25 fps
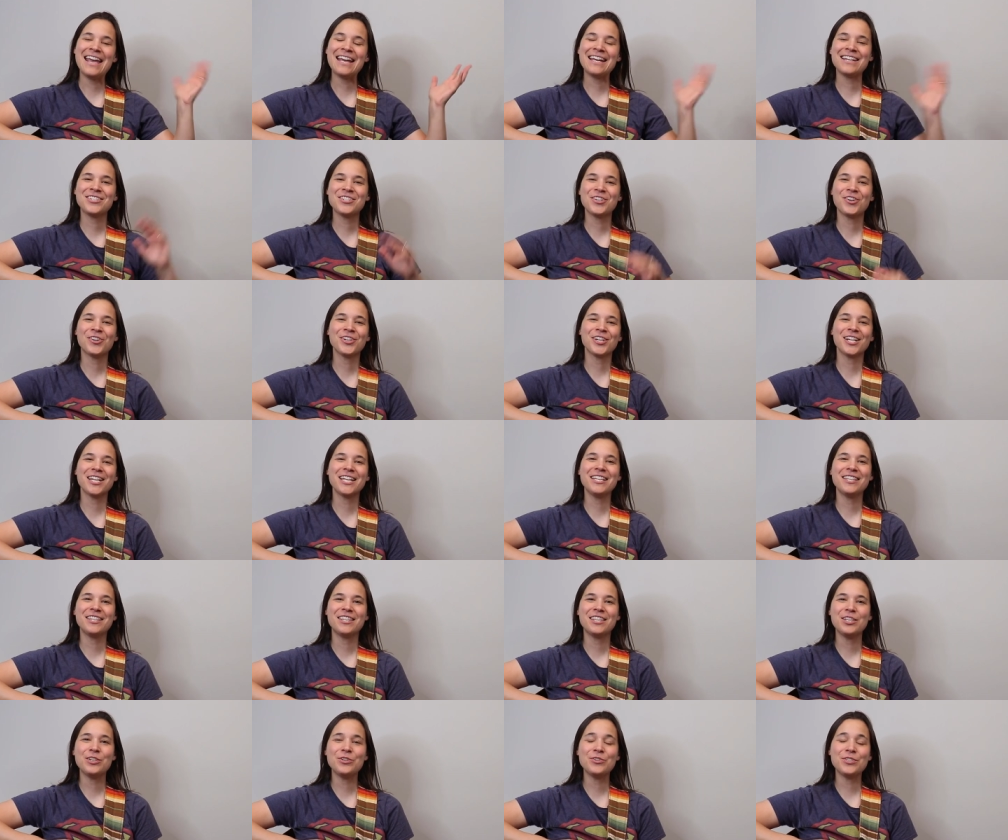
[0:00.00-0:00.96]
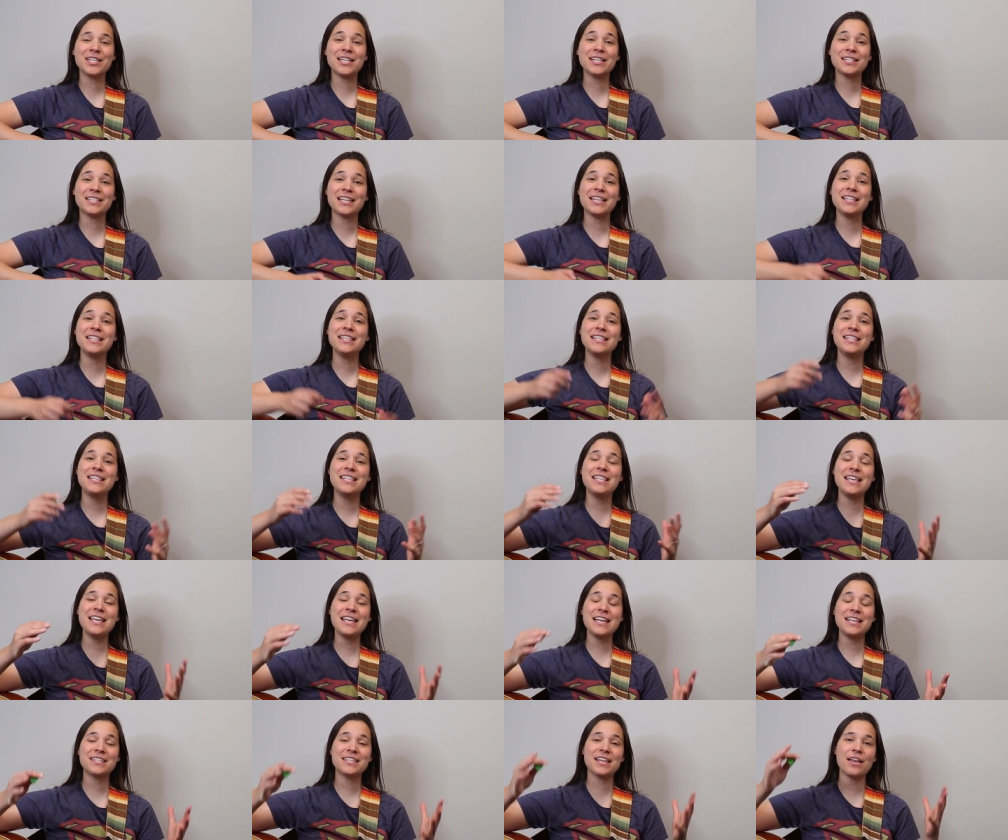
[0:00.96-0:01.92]
guitar enthusiasts, in
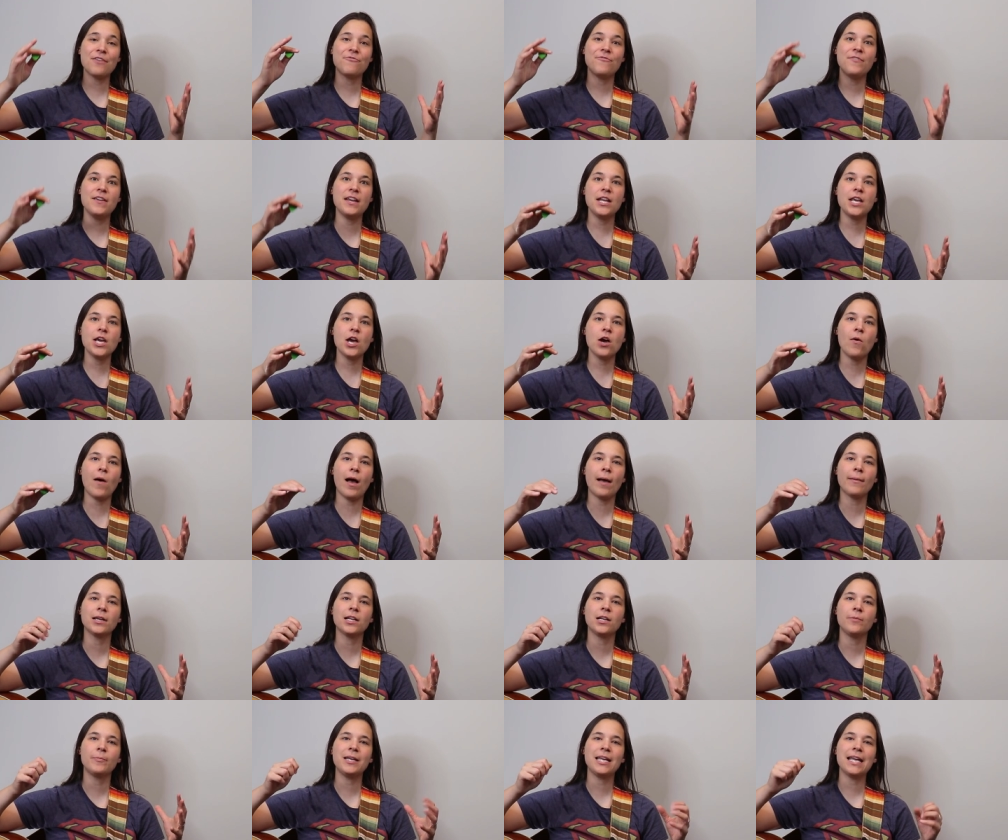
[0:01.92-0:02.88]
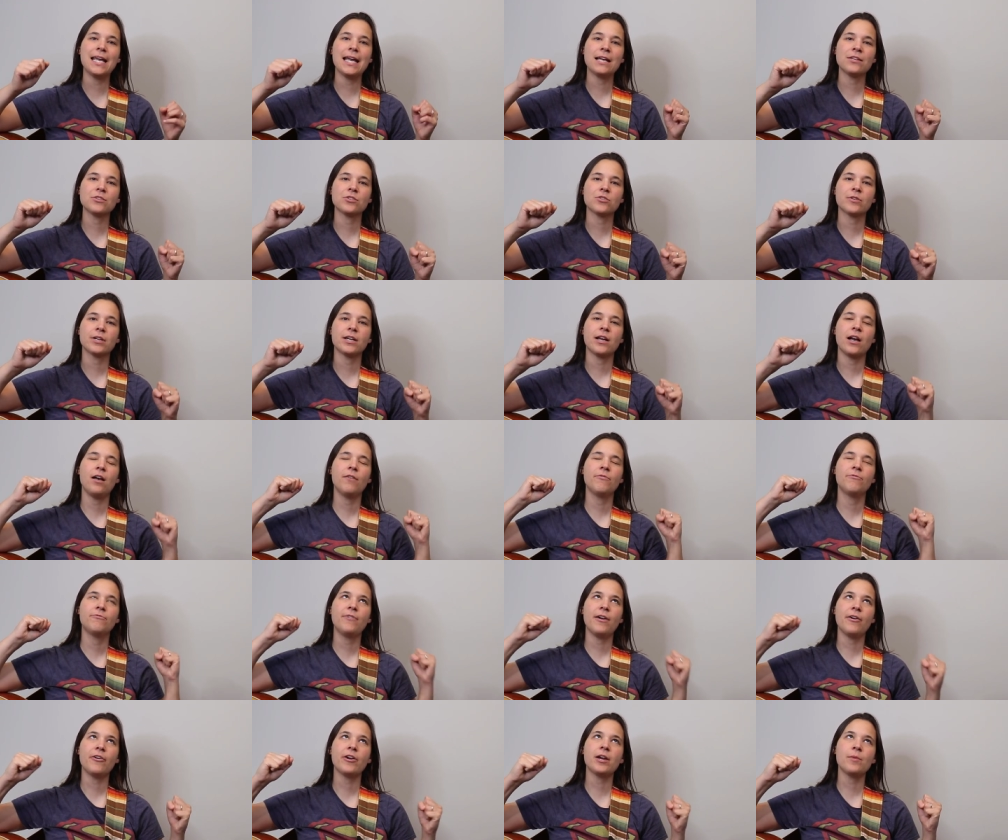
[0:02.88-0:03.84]
this video I'm going to be answering a
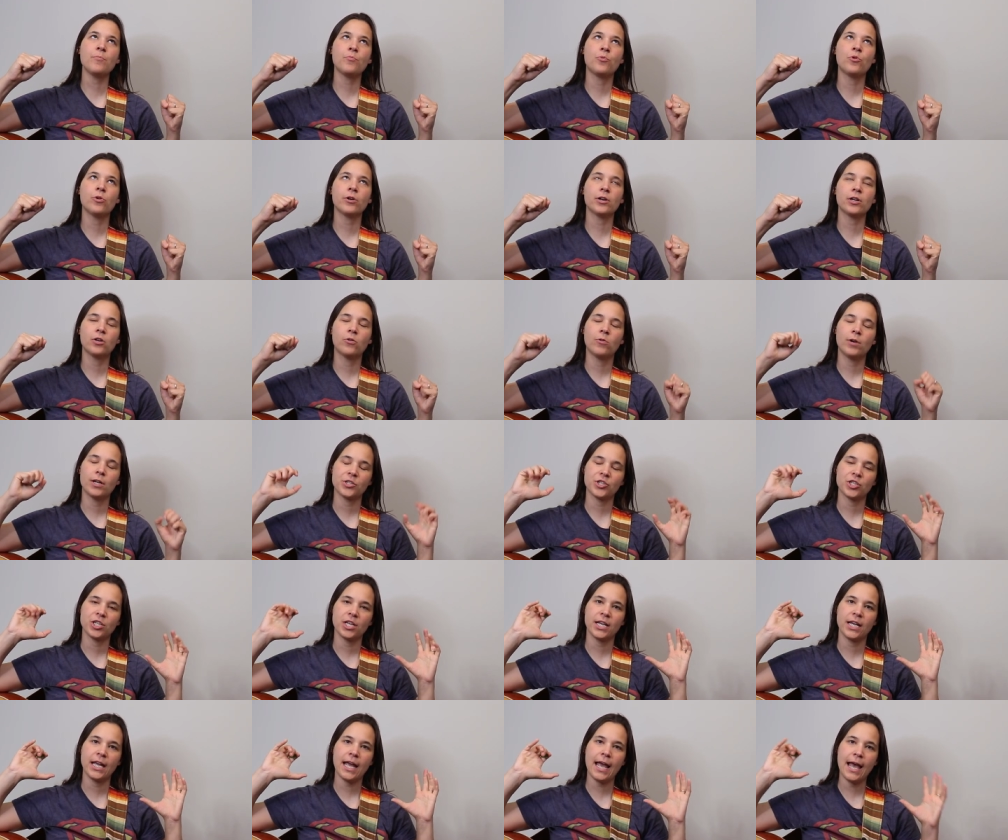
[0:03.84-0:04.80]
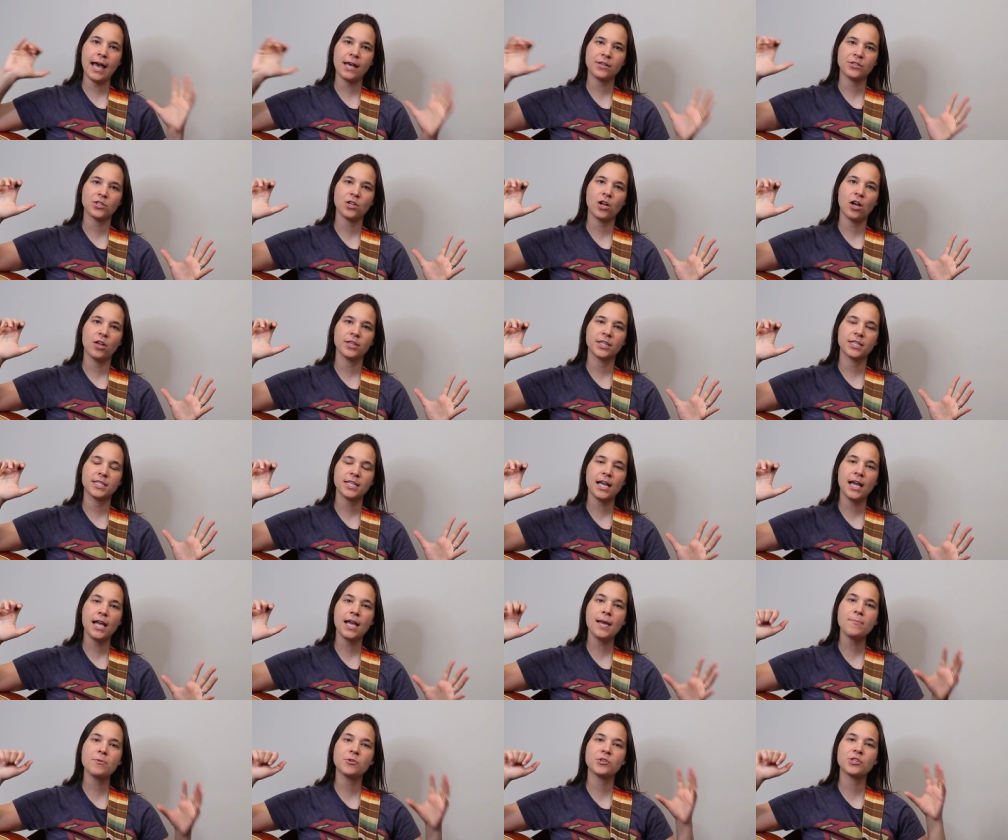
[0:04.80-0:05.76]
very important question I get asked all the
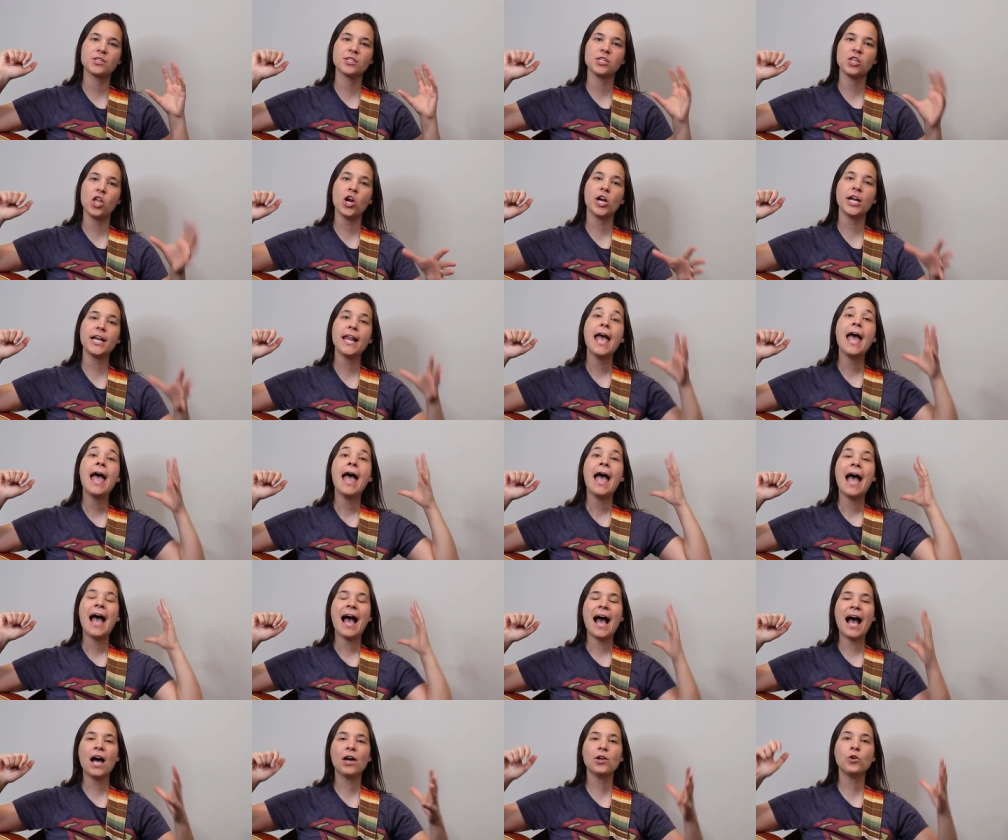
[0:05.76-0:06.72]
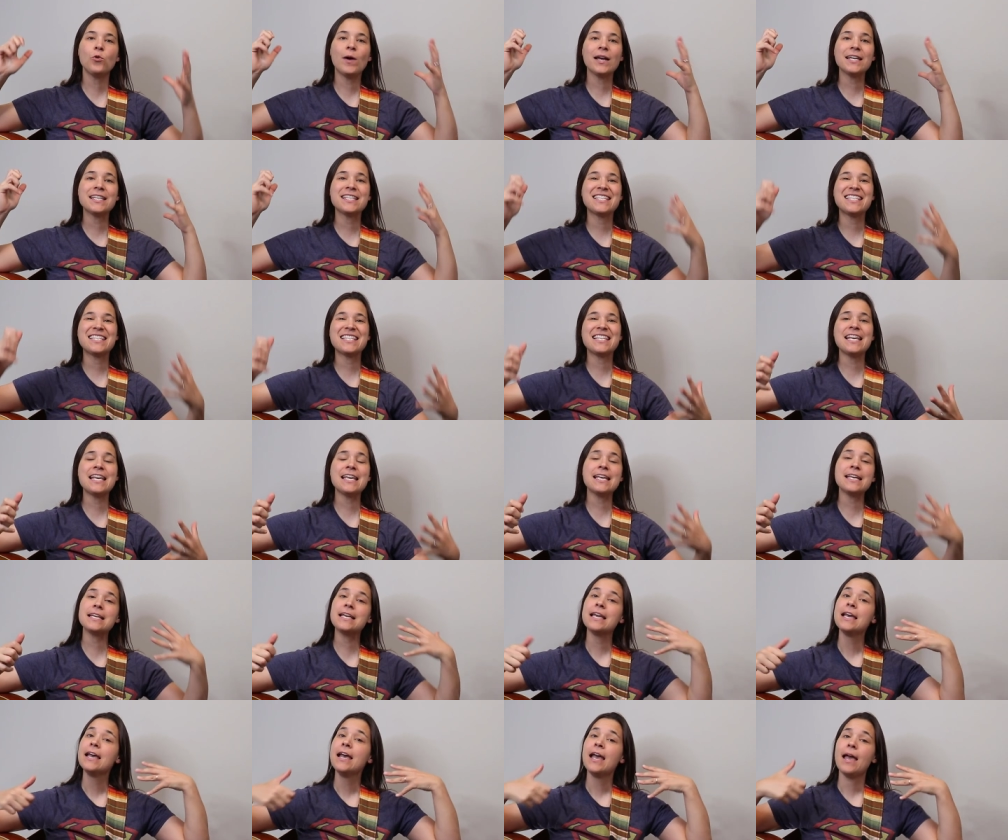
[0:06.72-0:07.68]
time, which is, Lauren, how do I
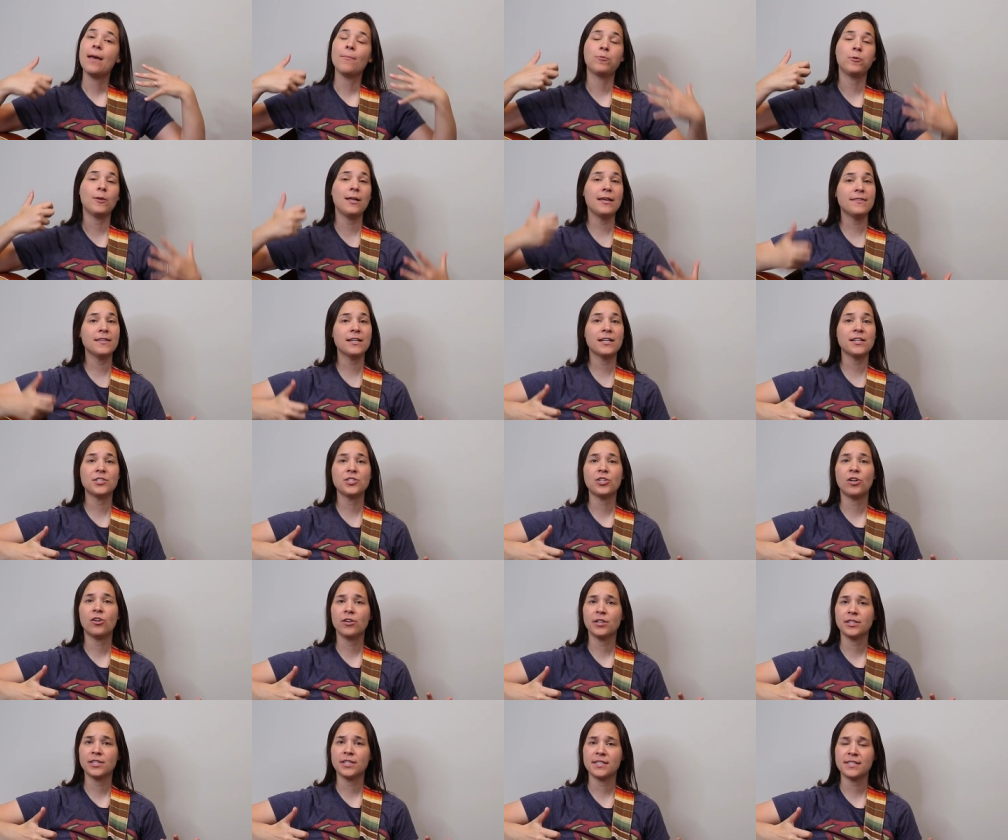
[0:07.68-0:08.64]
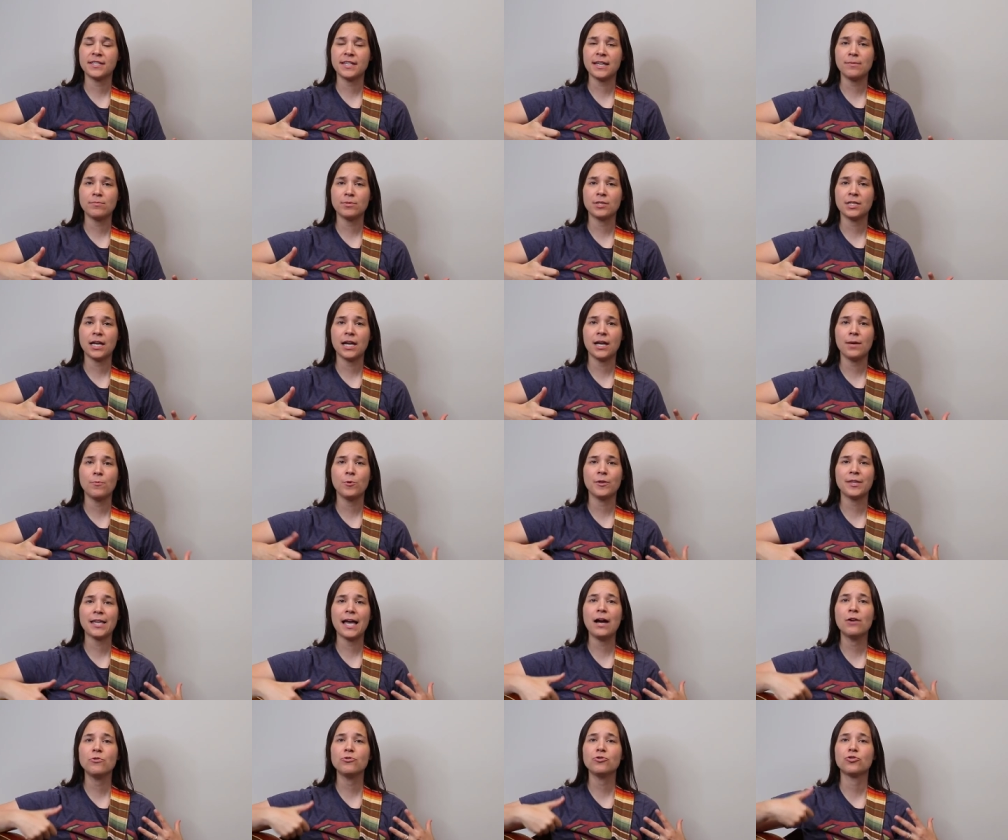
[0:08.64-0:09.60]
sing and play the guitar at the same time
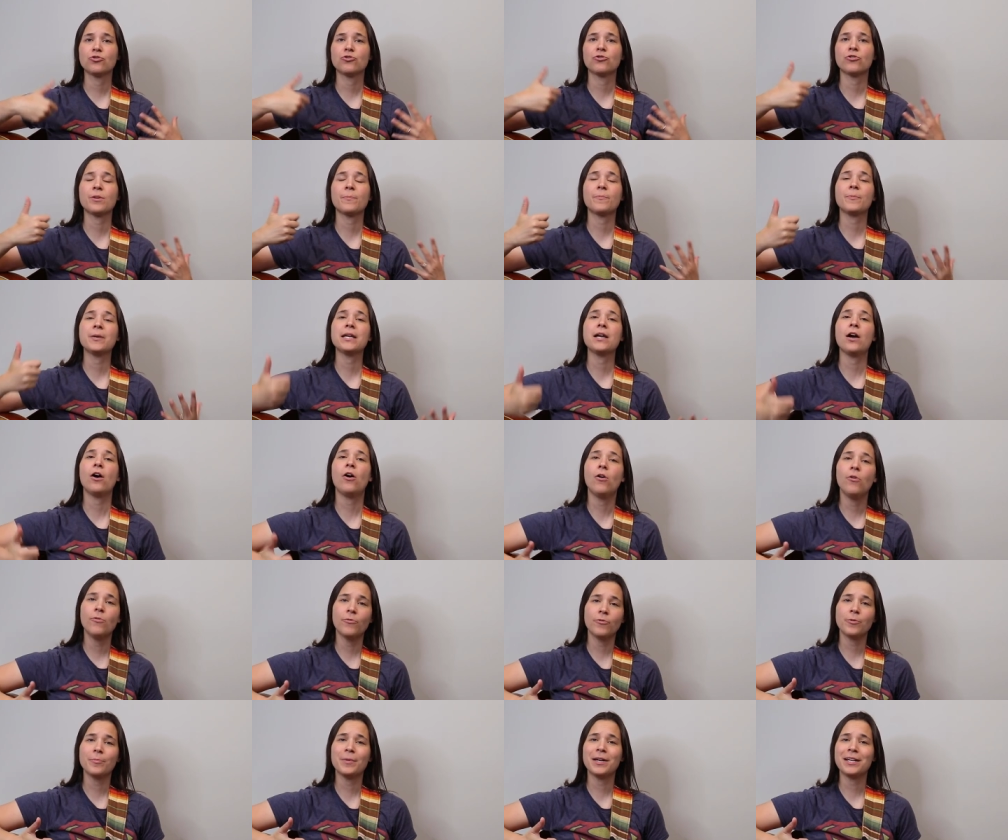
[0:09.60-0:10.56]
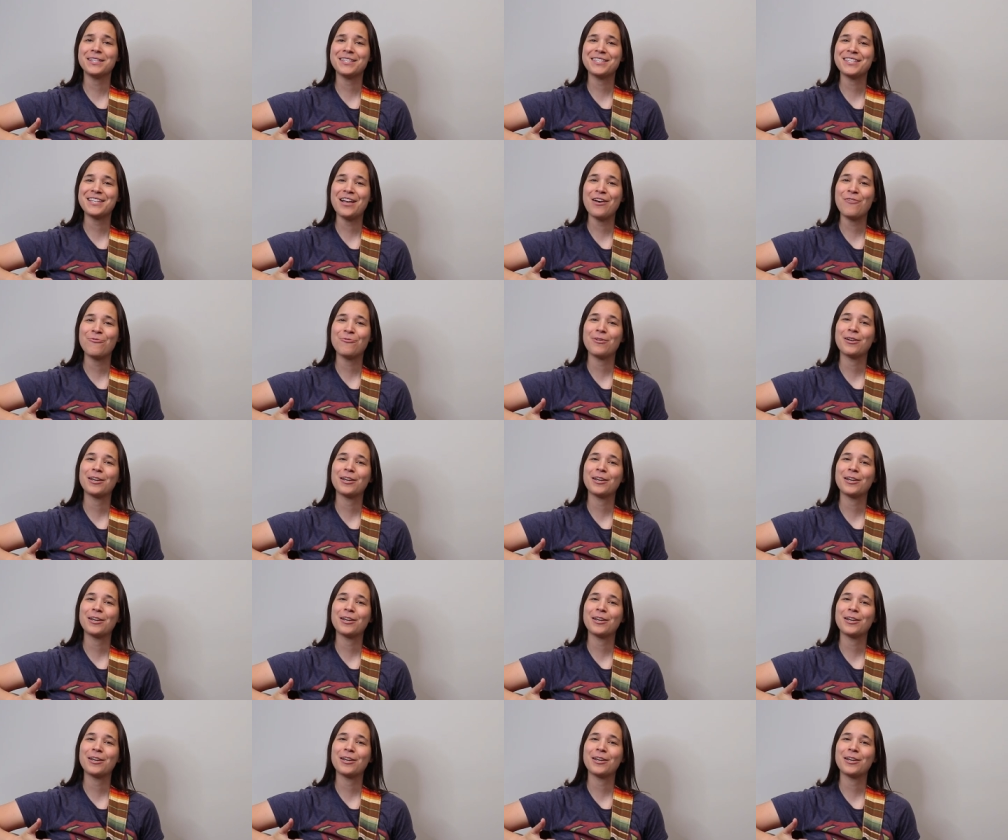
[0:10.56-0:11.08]
without tripping over myself?